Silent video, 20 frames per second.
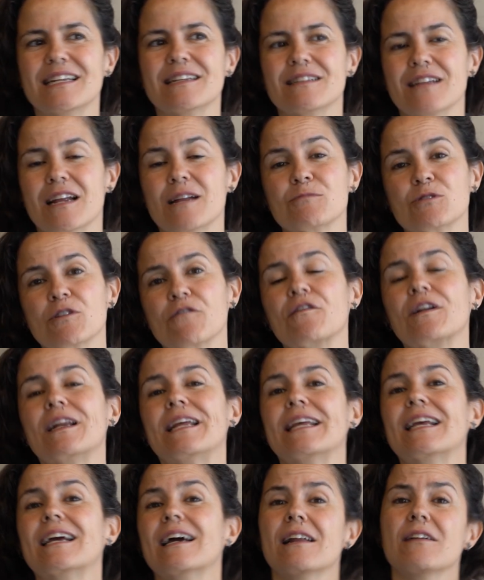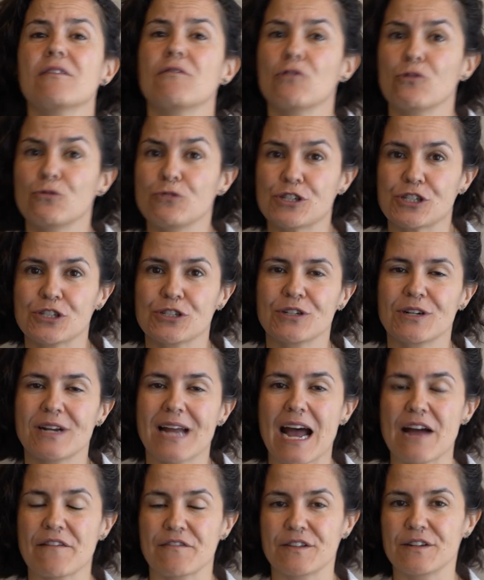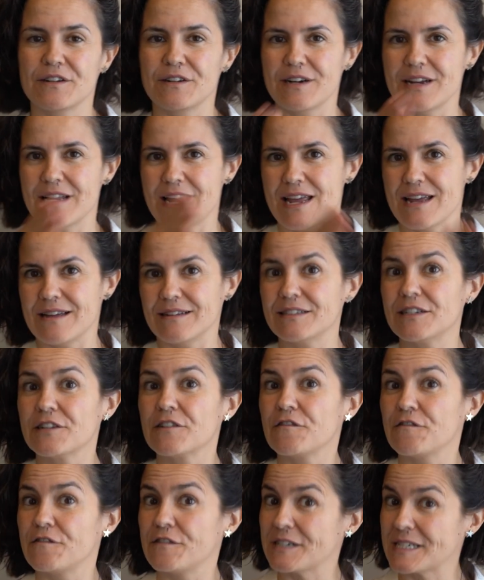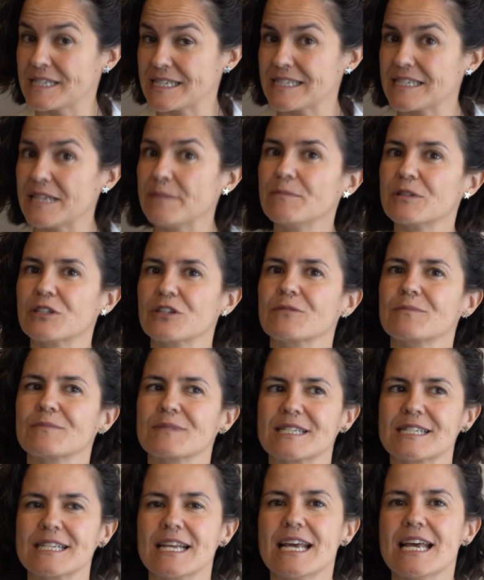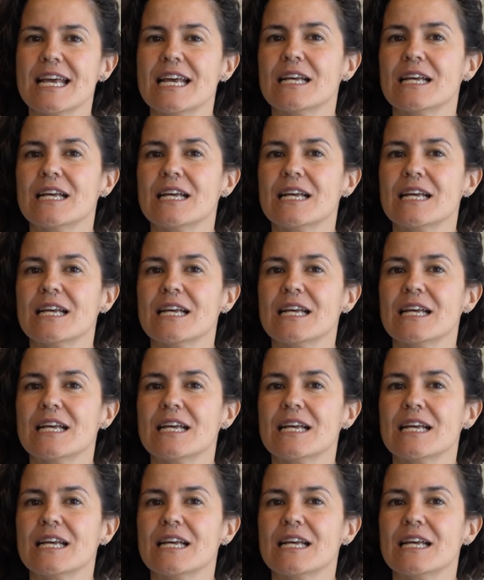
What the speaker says: in terms of clinical evolution after their first symptoms.